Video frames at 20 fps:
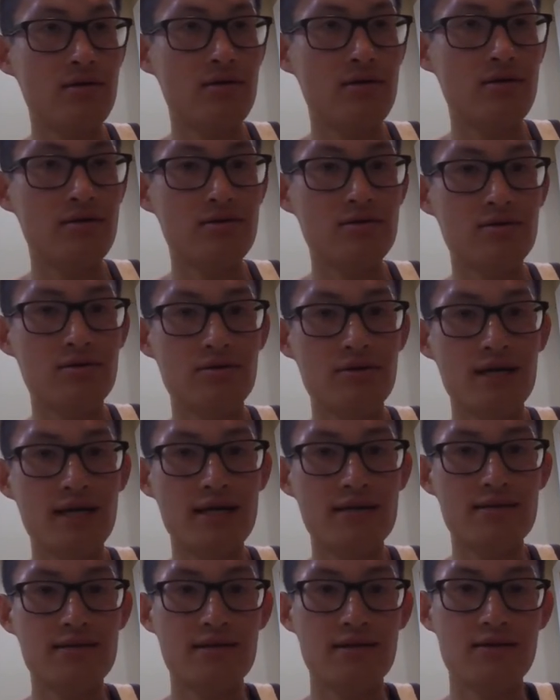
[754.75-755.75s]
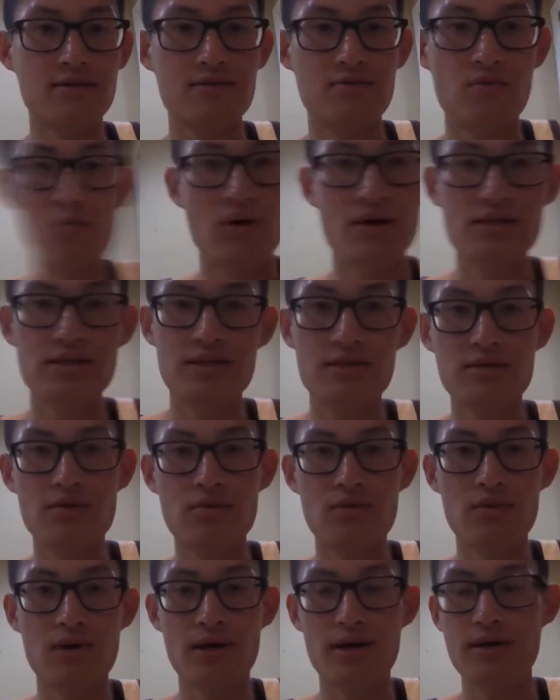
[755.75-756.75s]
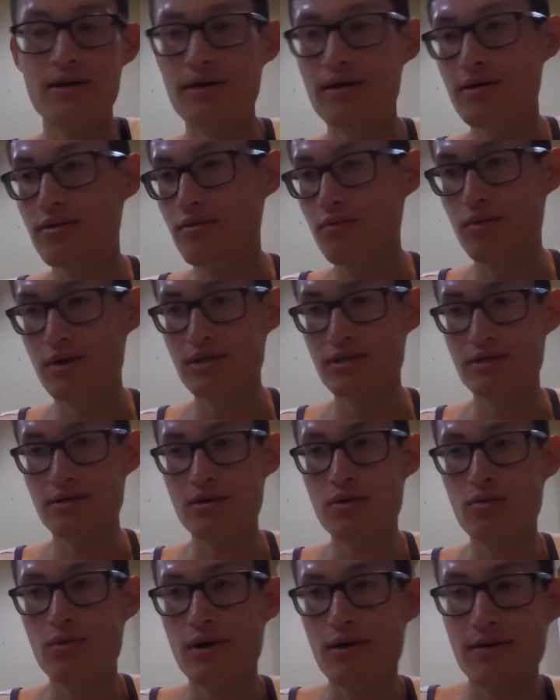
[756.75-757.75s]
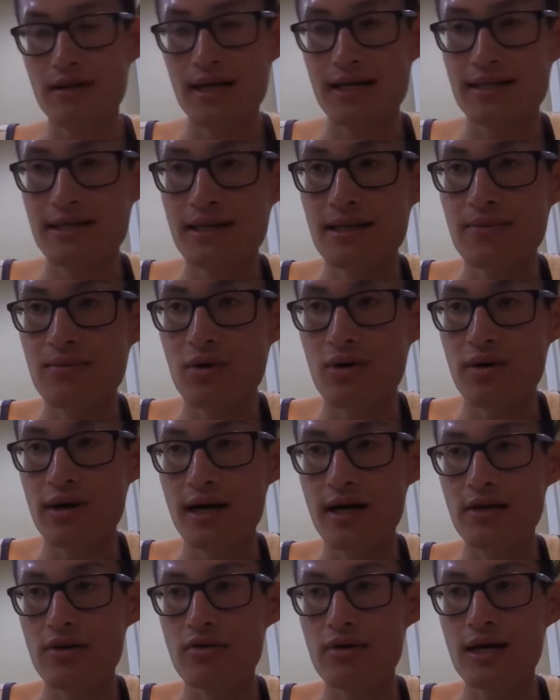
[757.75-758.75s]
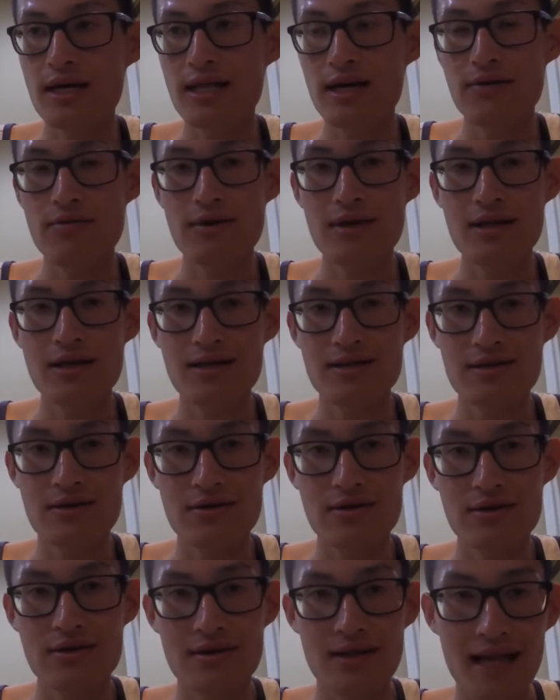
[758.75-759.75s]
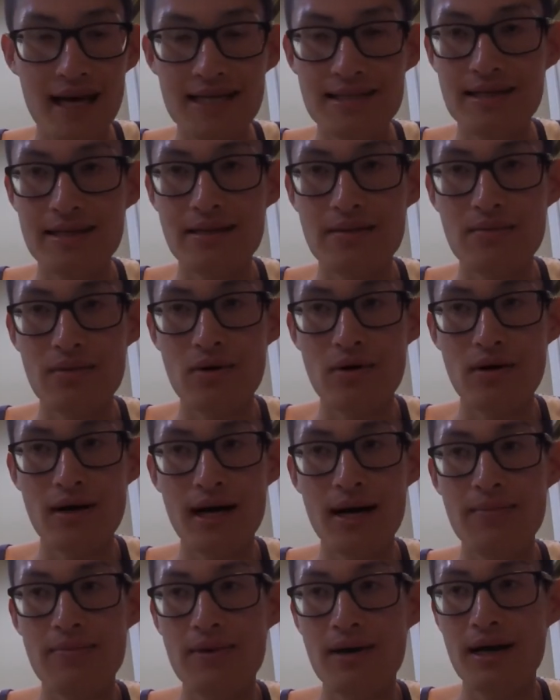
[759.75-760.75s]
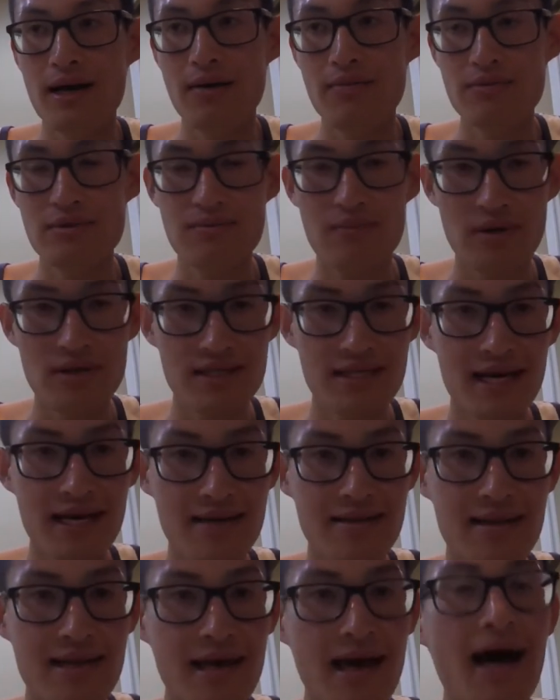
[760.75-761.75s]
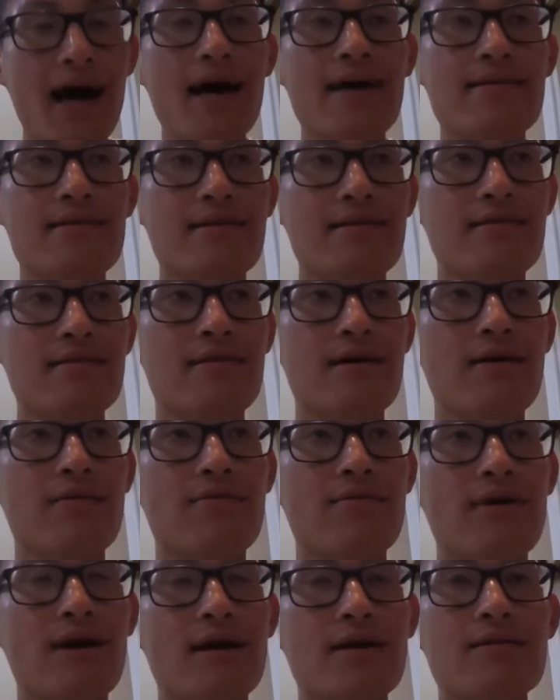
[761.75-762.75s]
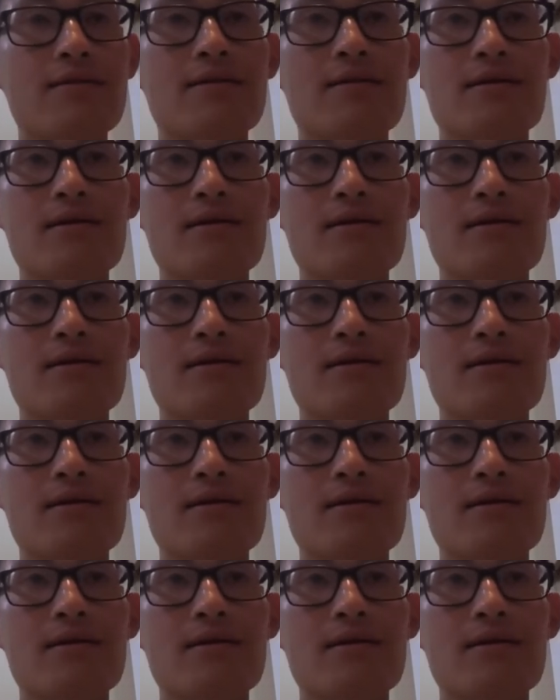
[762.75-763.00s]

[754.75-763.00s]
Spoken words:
So yes, because once you don't wear glass anymore, then you cannot realize on your glass anymore. That helps protect the eyes and stuff, right?